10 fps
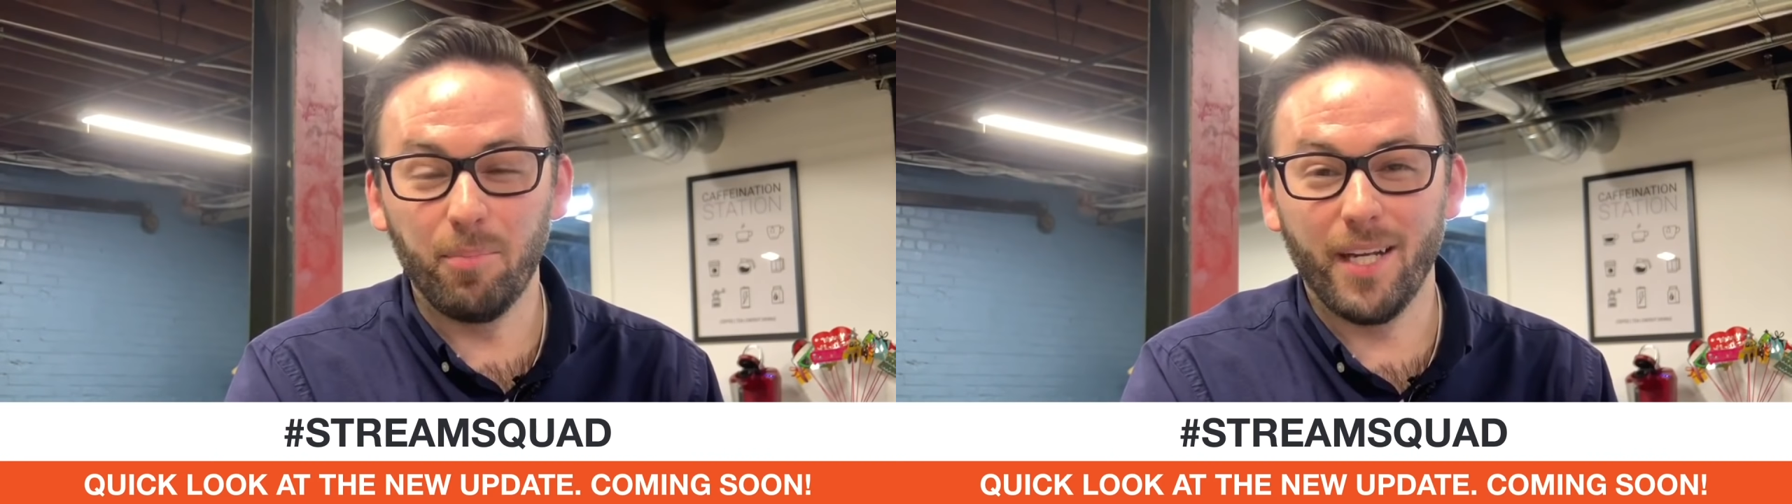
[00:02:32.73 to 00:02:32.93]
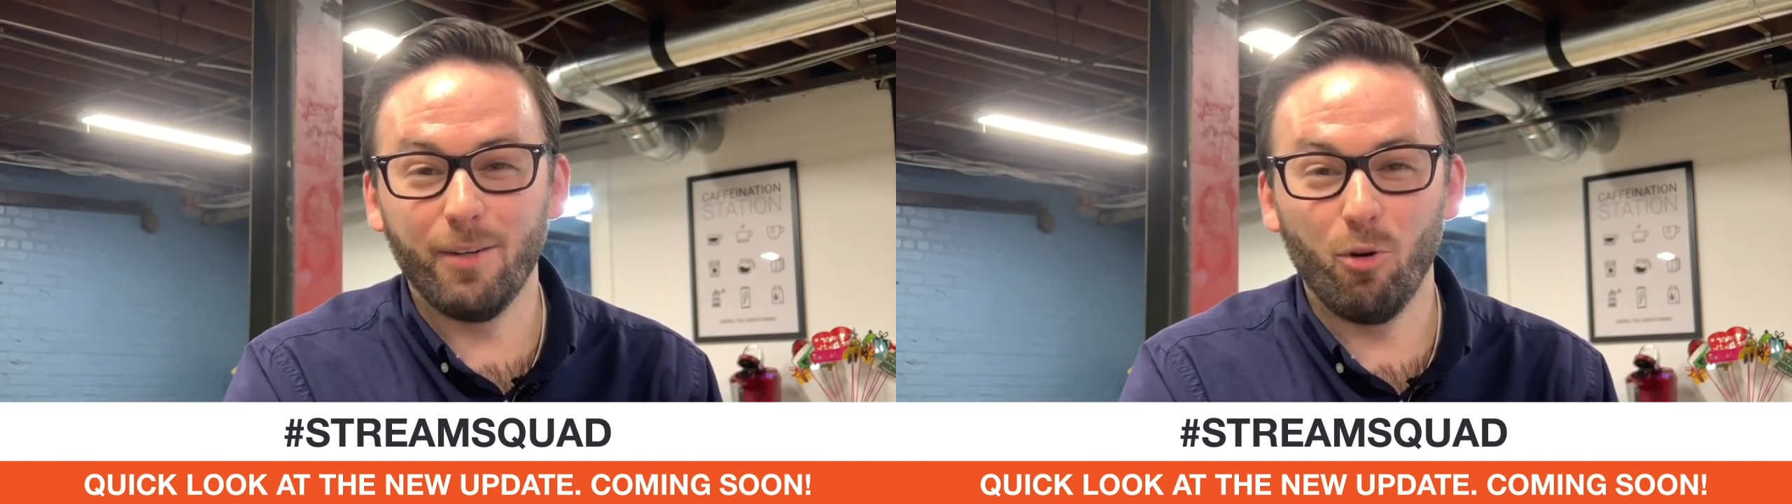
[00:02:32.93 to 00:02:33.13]

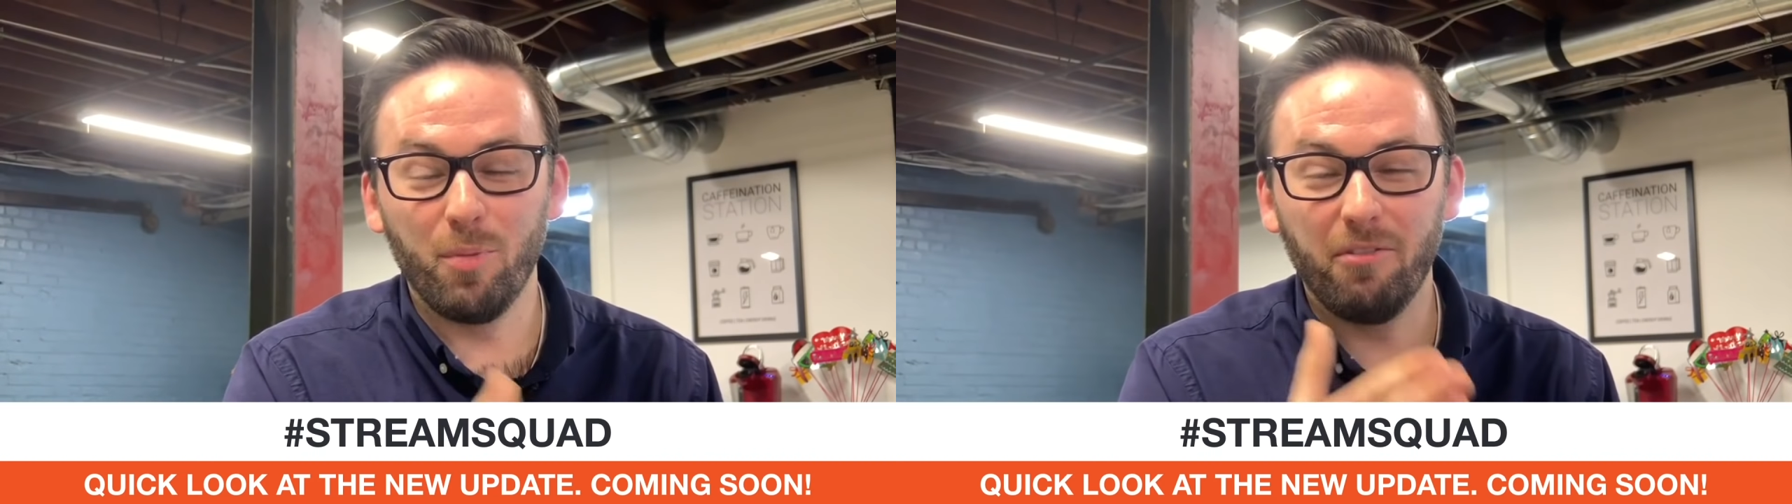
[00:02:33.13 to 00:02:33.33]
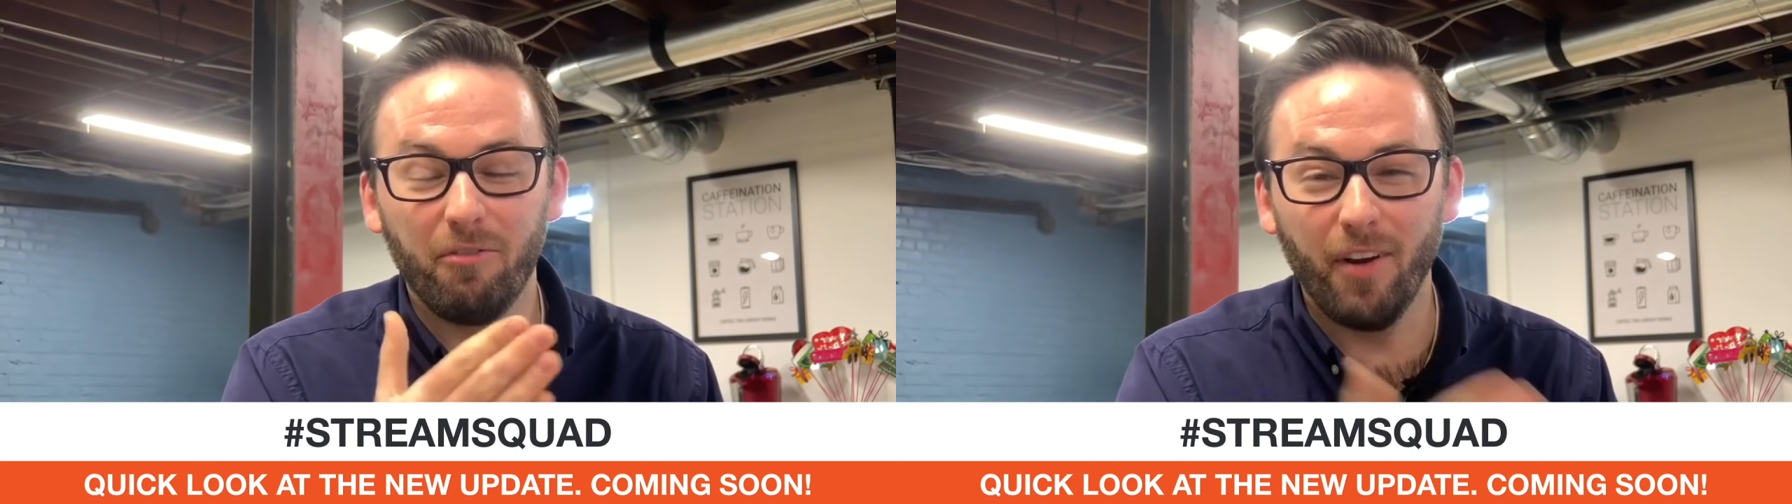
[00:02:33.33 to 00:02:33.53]
but it will
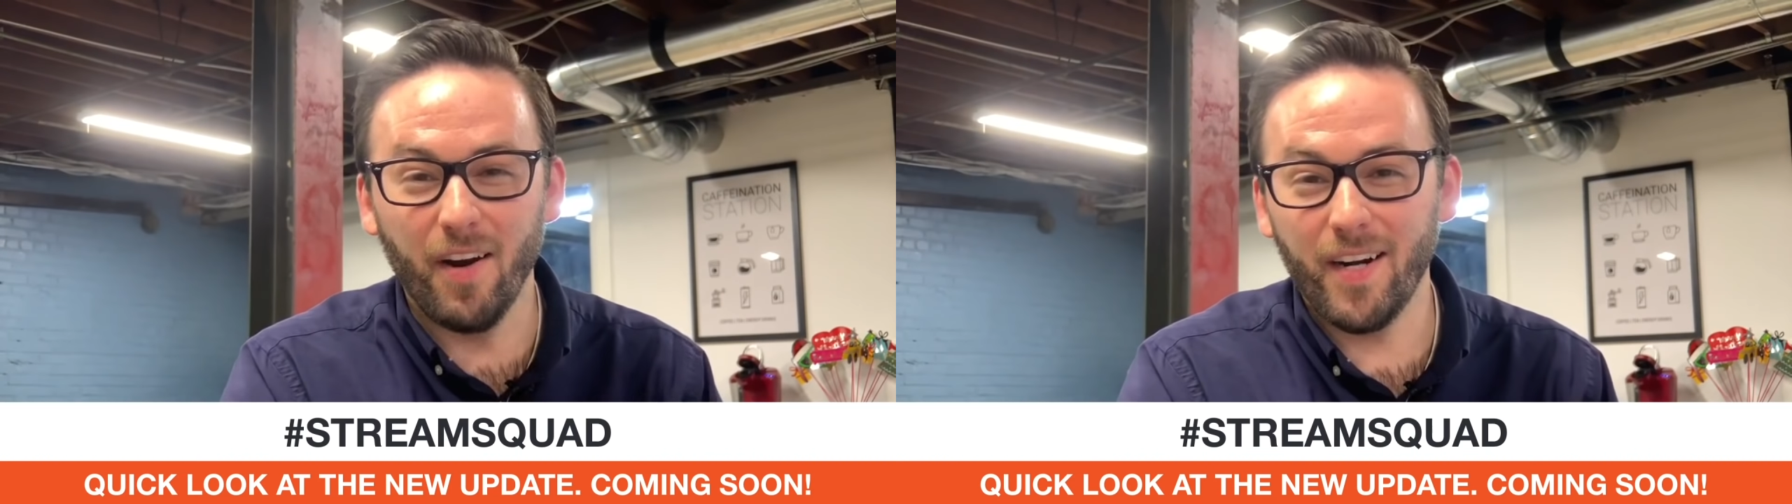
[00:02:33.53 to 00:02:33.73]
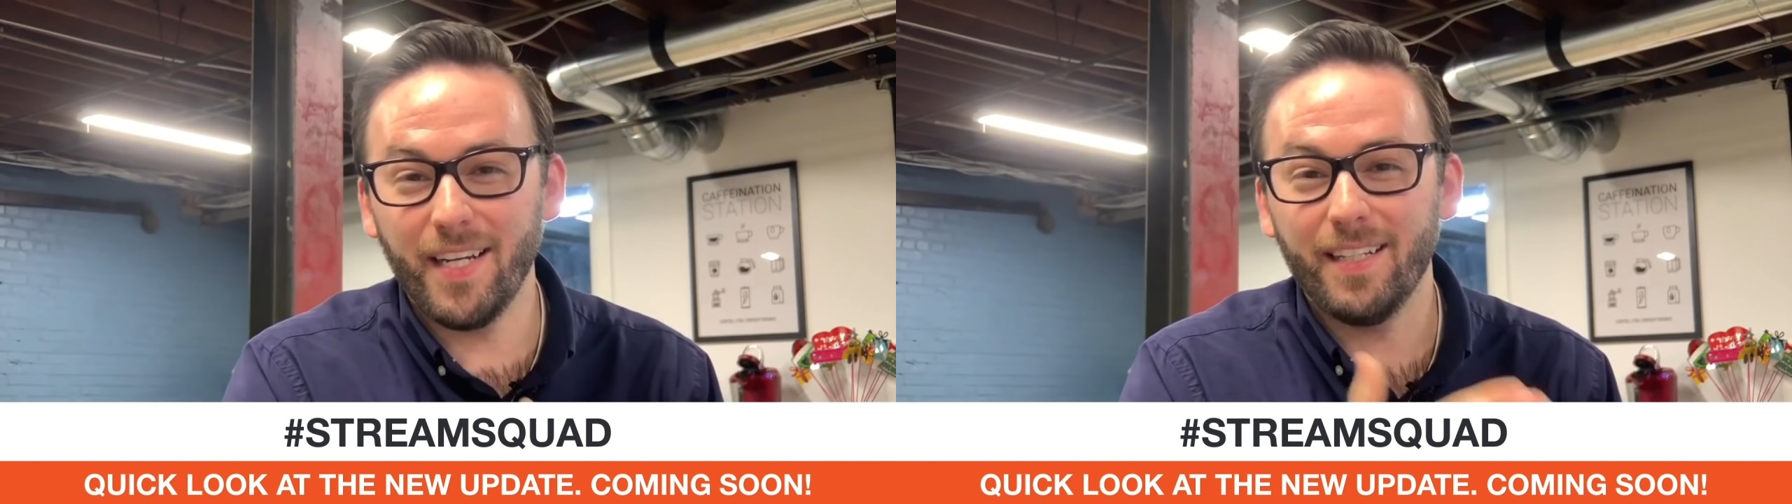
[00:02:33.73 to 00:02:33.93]
be
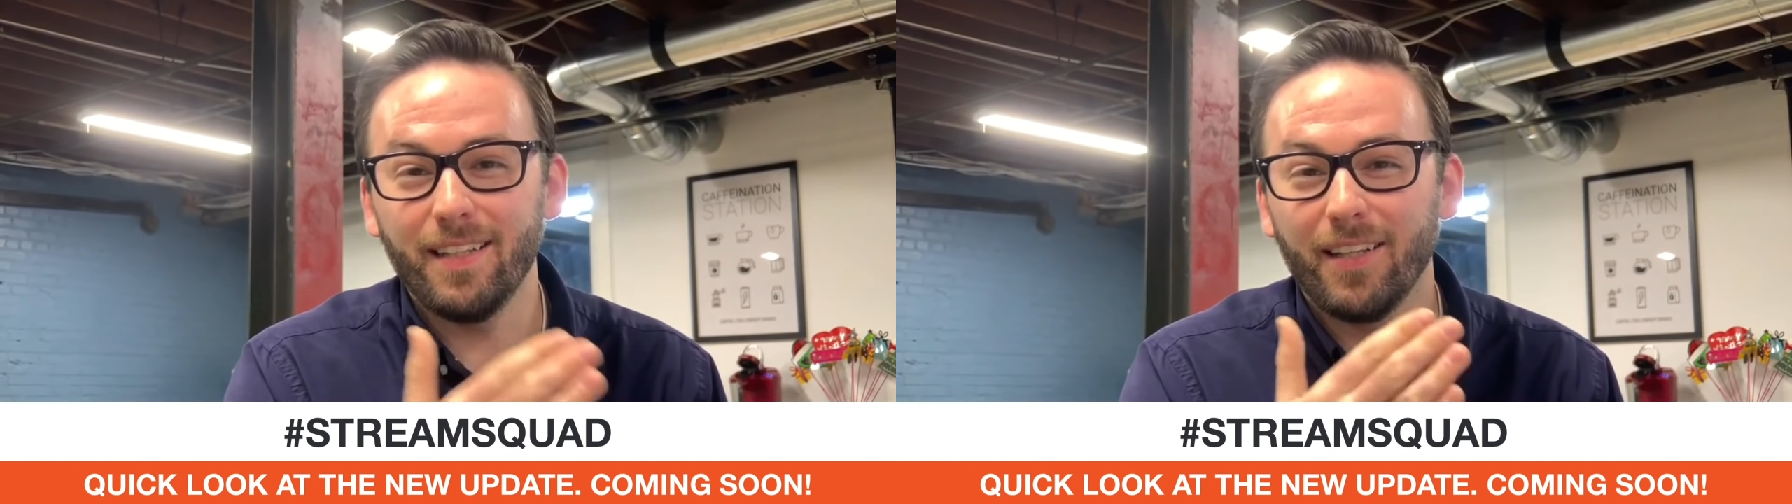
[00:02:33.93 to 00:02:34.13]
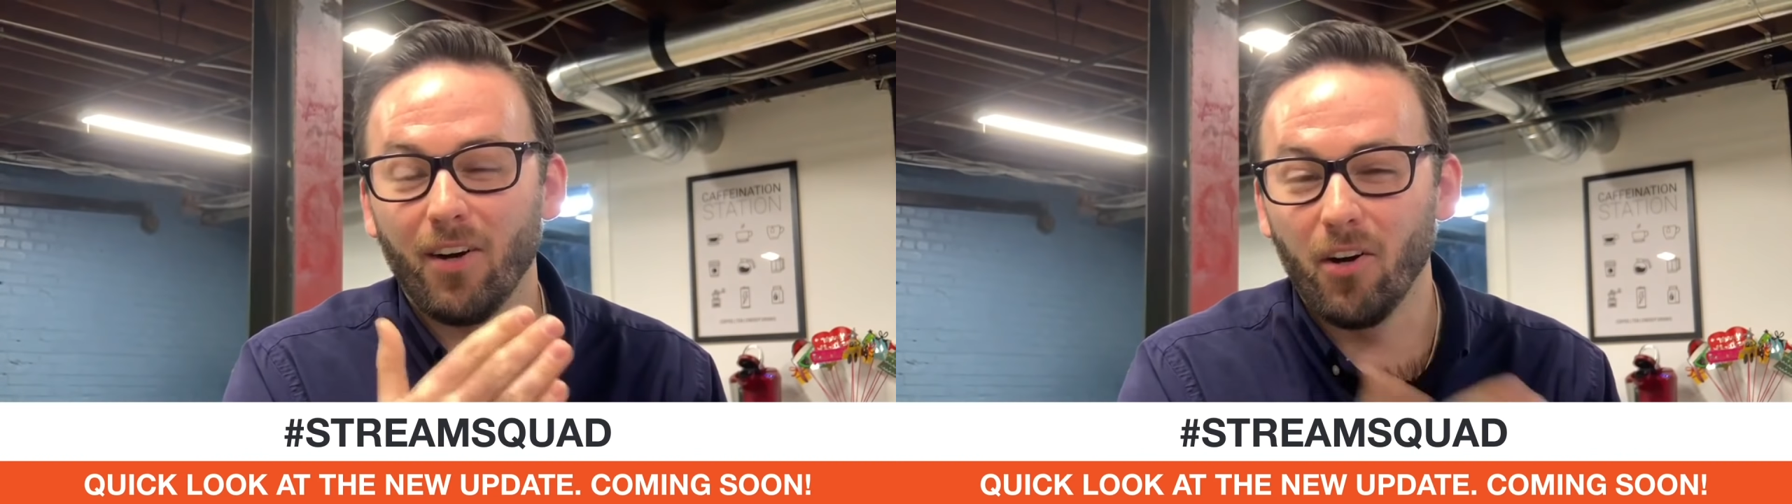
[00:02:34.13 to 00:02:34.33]

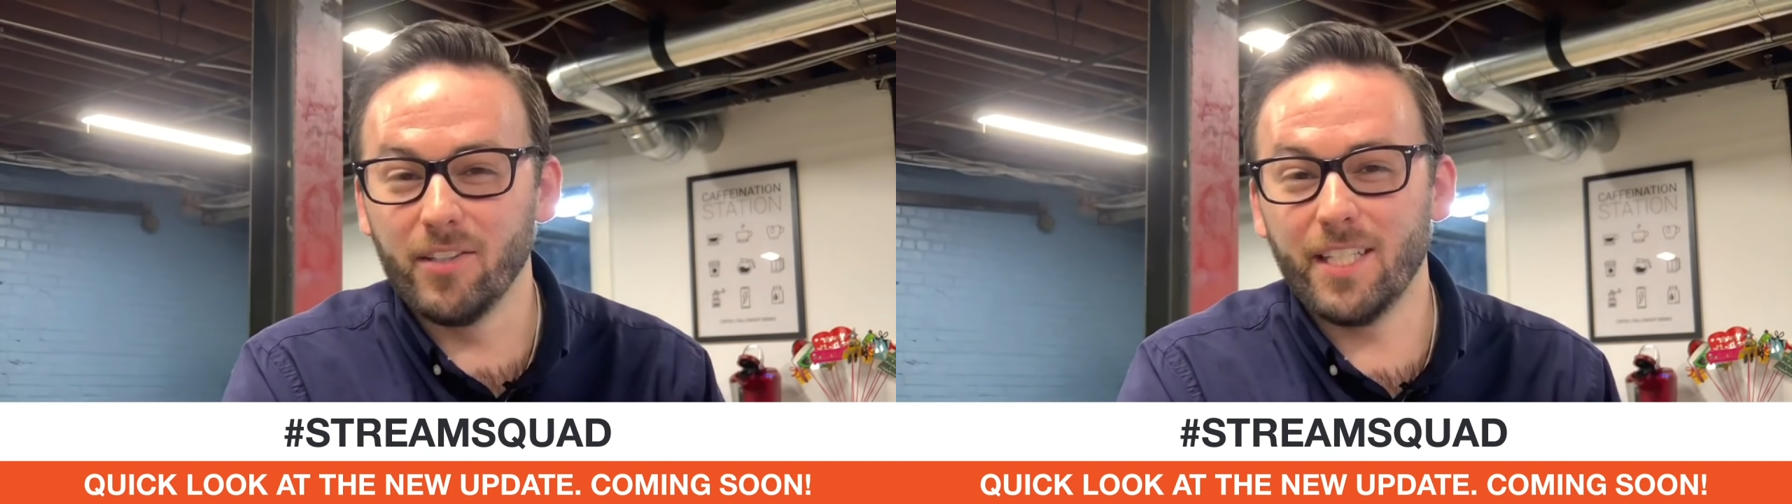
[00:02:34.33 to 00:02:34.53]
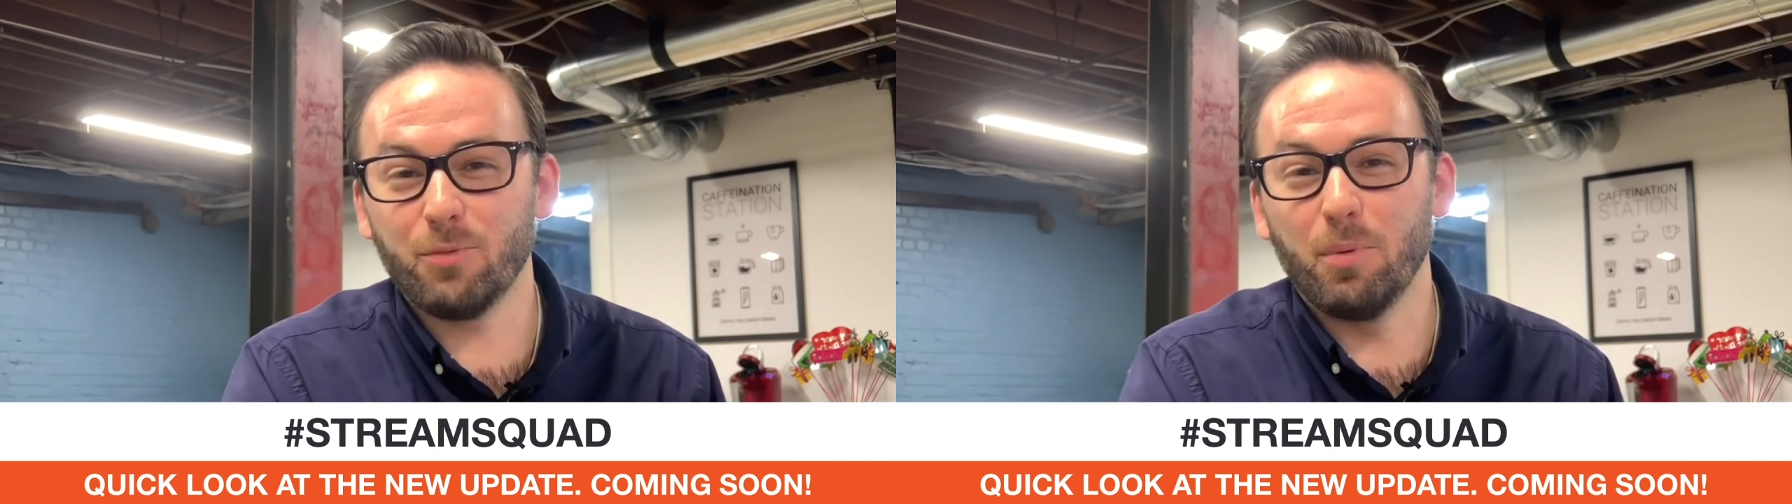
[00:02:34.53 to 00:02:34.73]
the
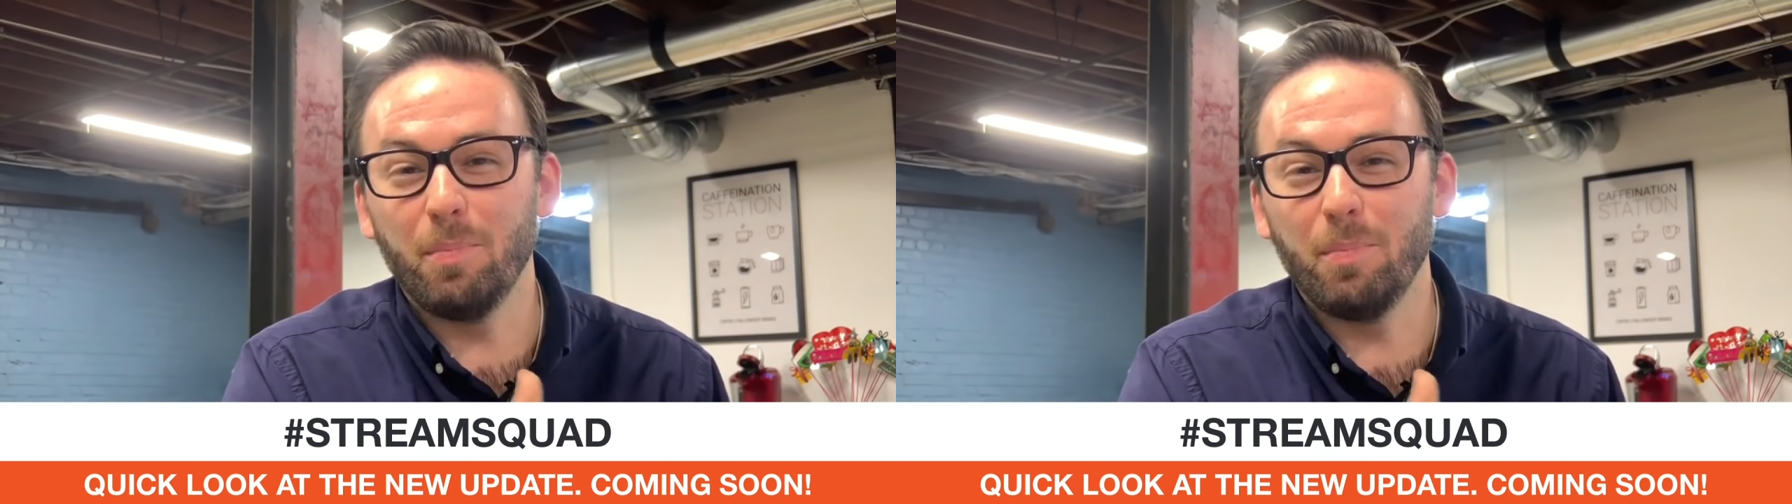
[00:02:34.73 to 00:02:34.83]
earliest we